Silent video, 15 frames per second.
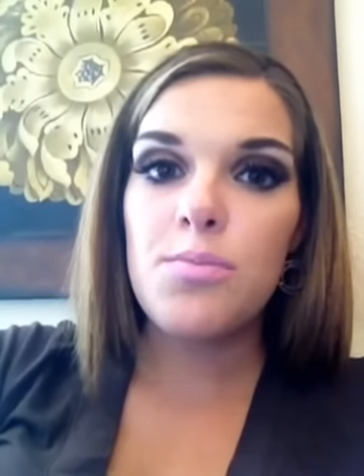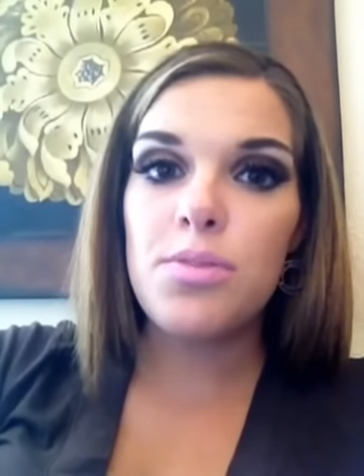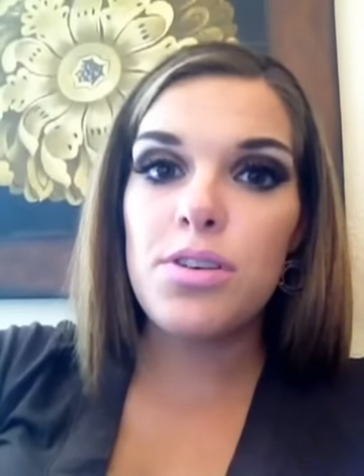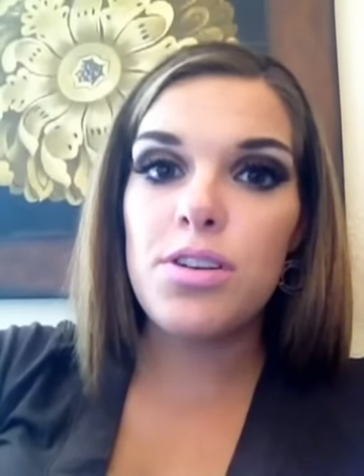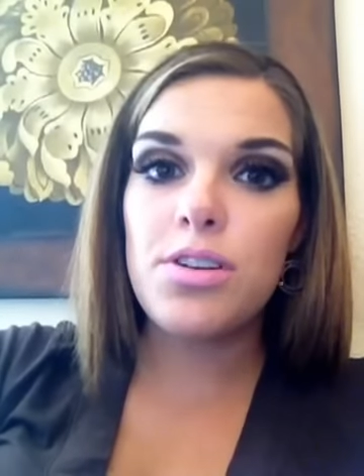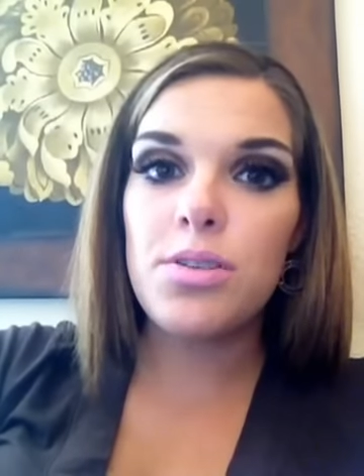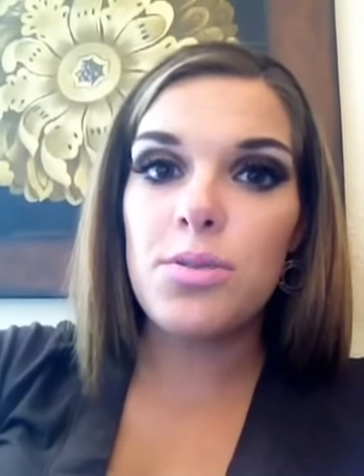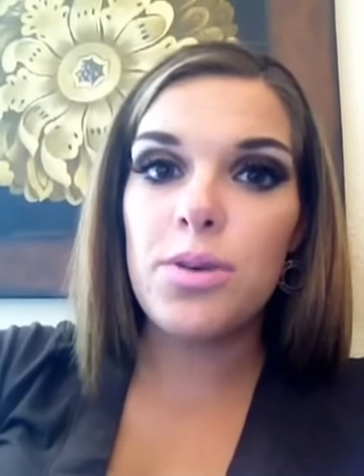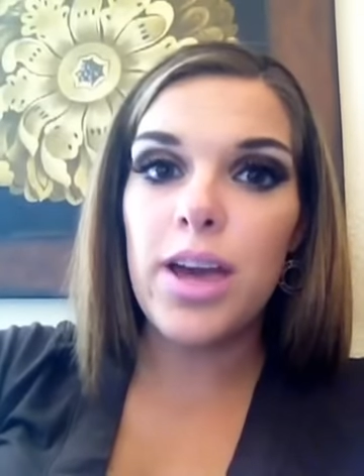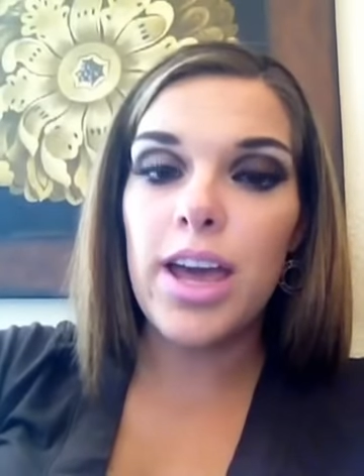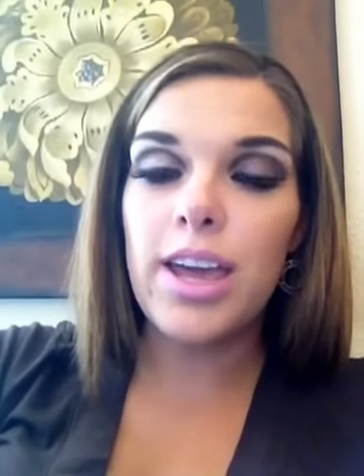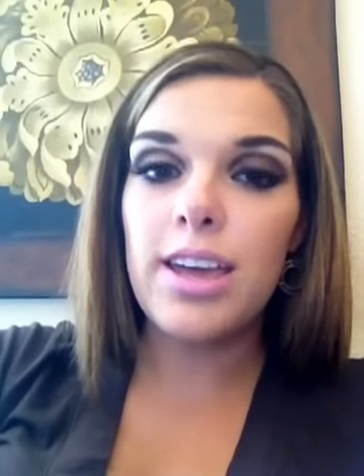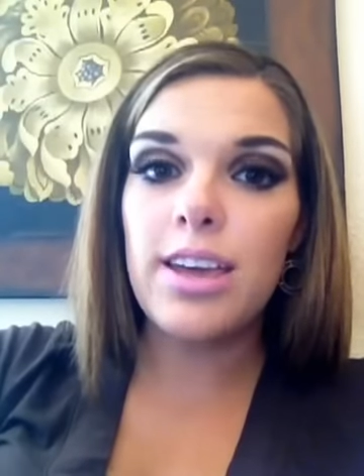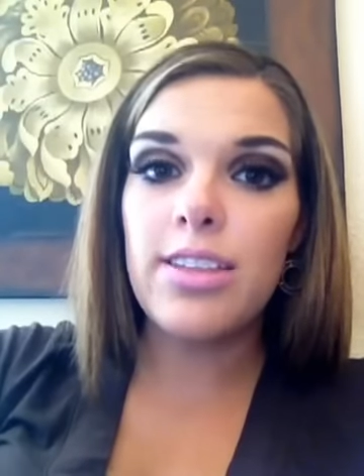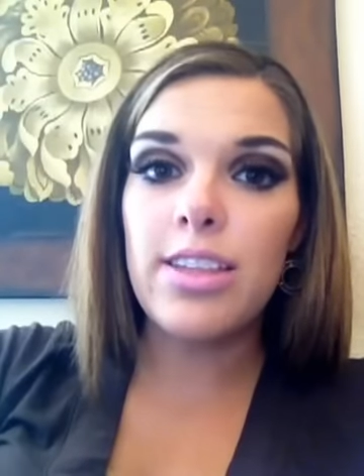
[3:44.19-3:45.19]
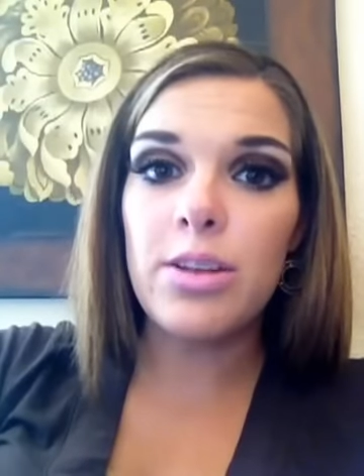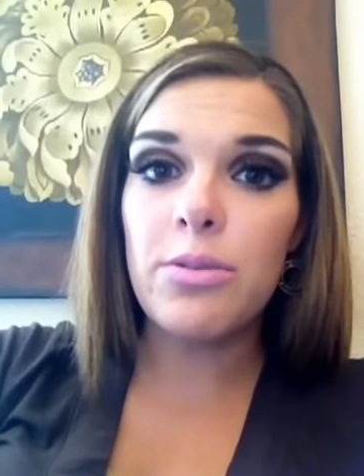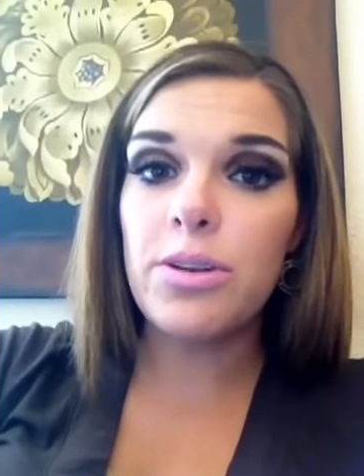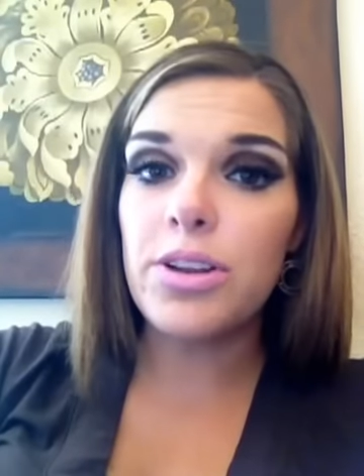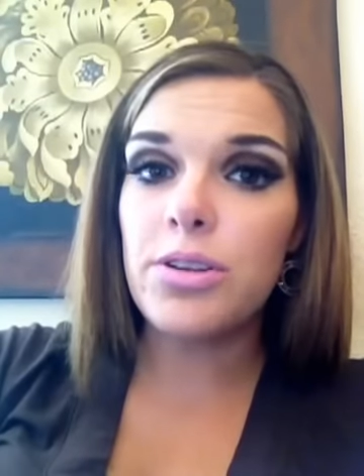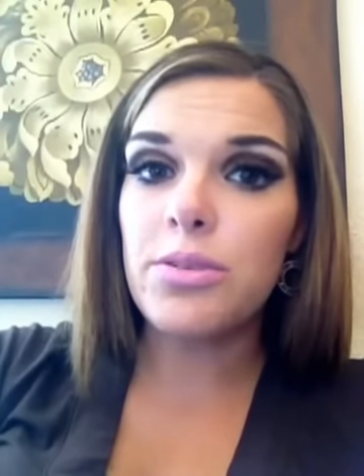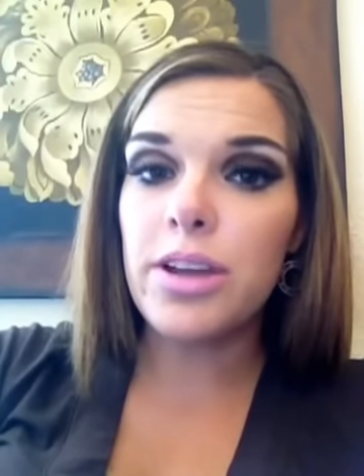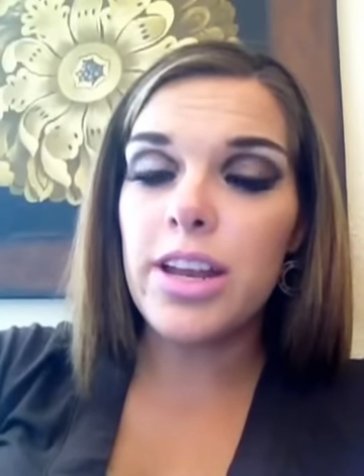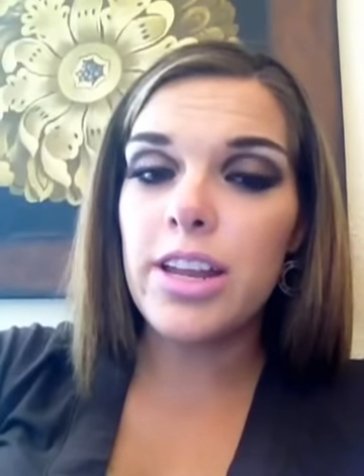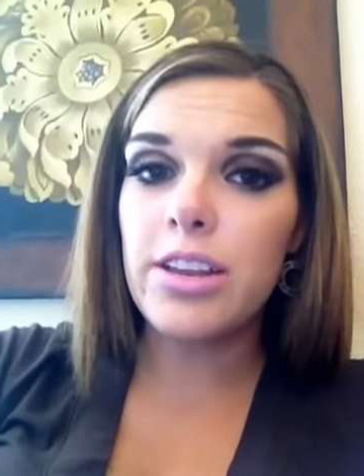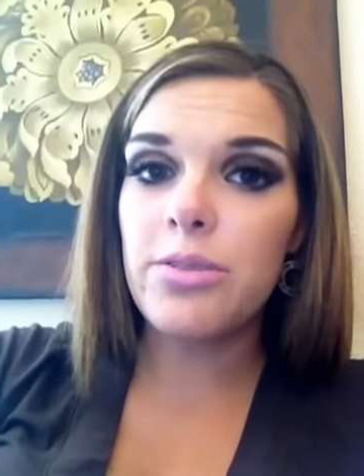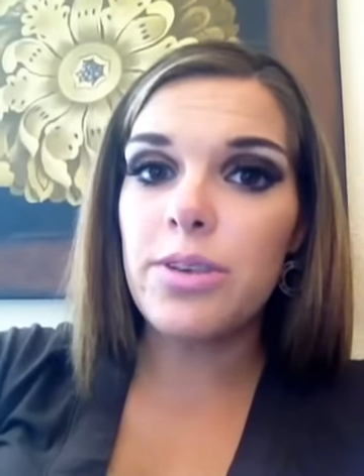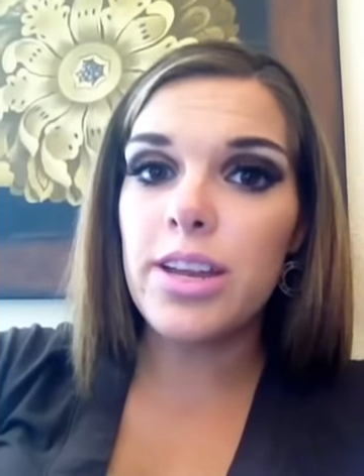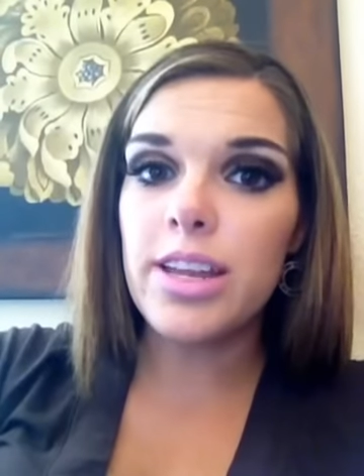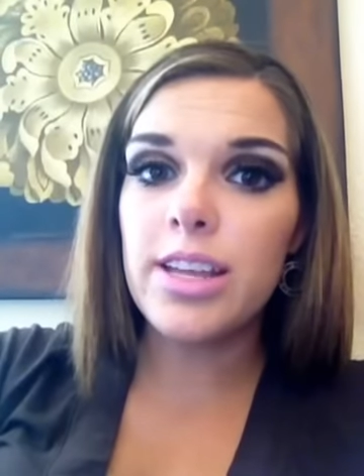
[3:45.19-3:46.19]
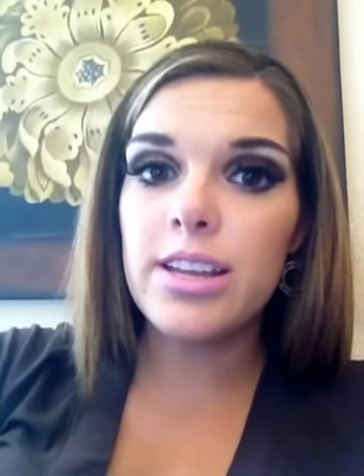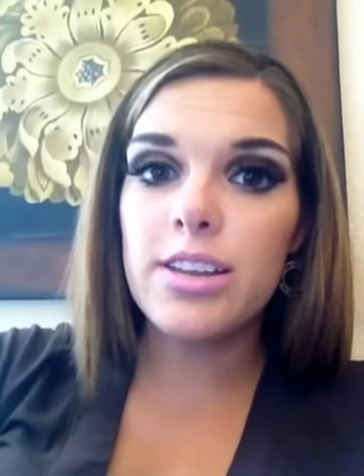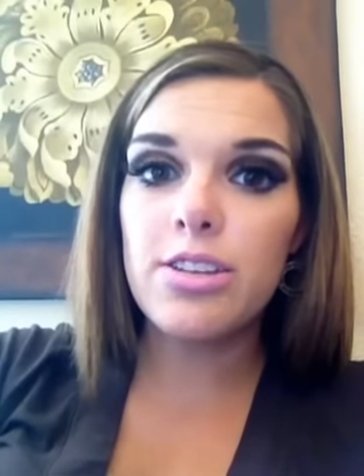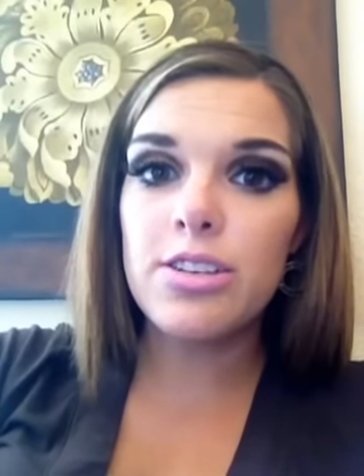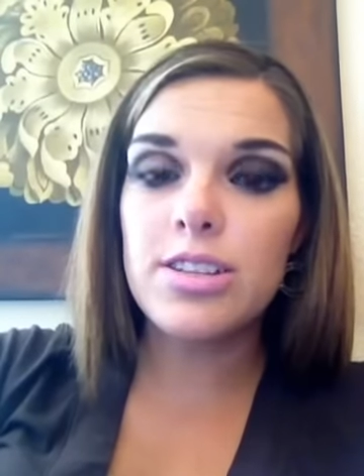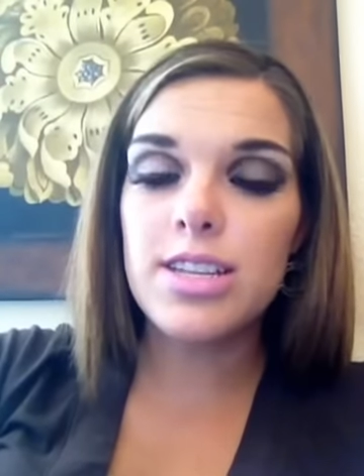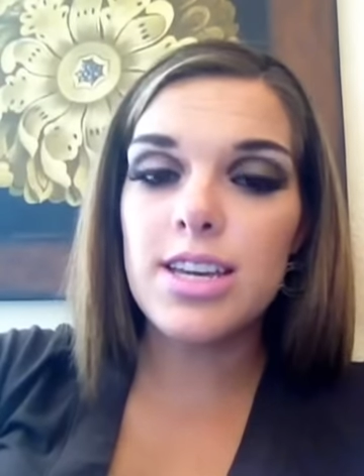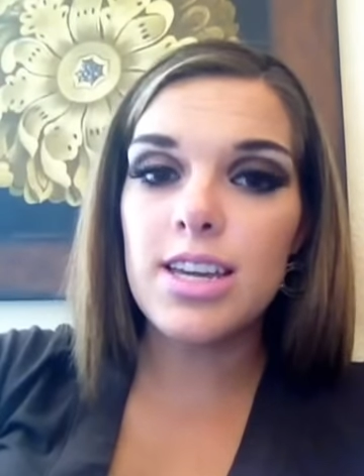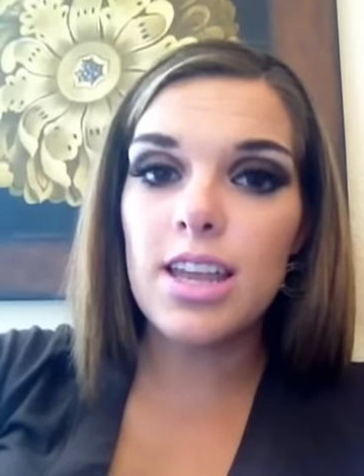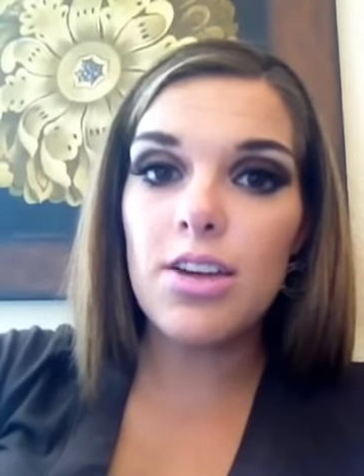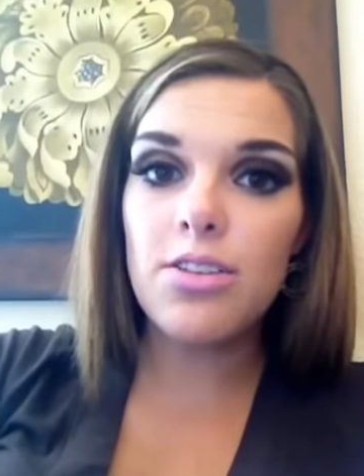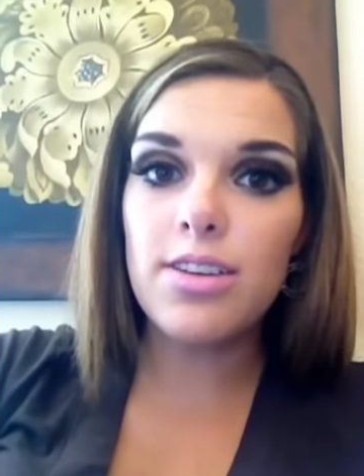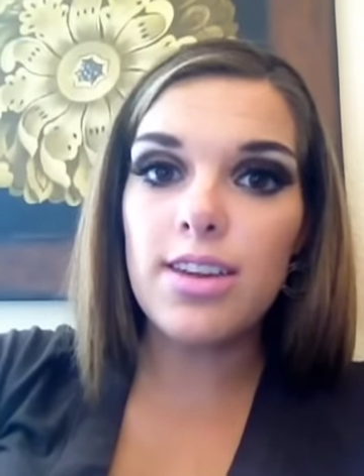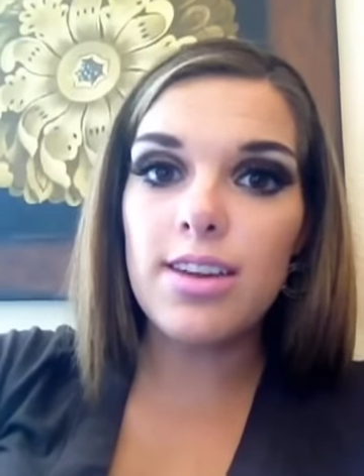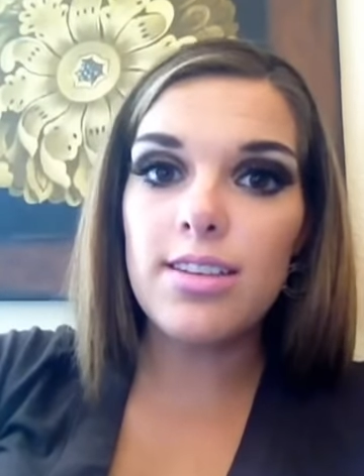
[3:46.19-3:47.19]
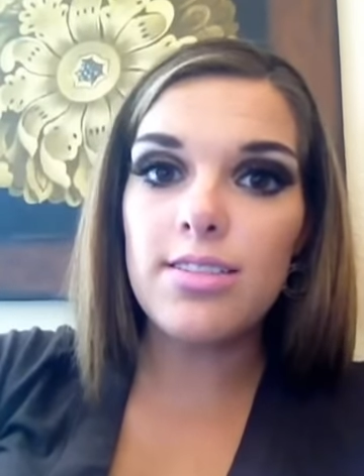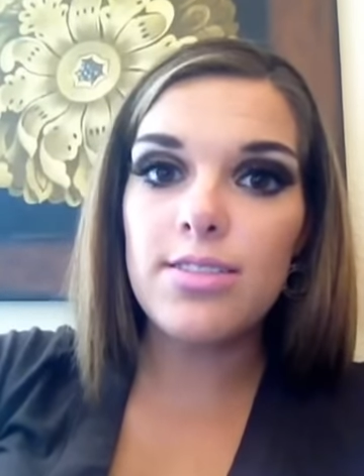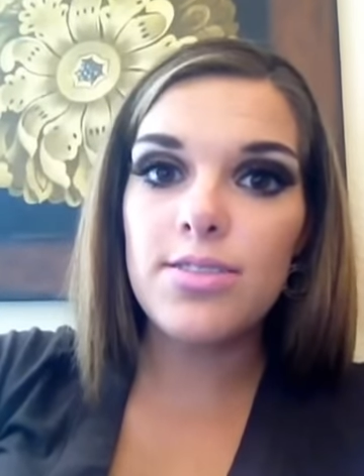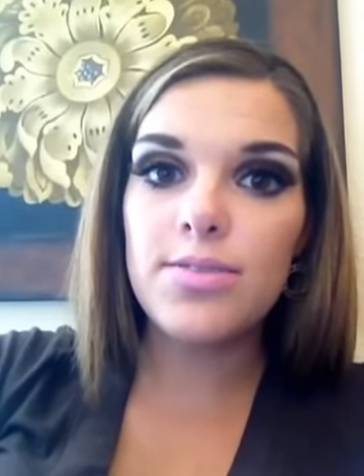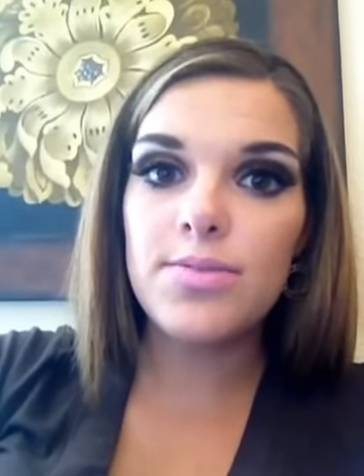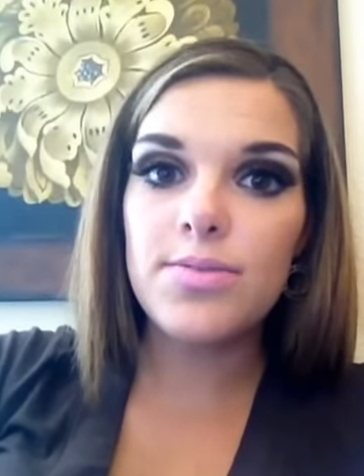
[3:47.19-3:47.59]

put it away, and then when you're ready to read it, you could take it out again.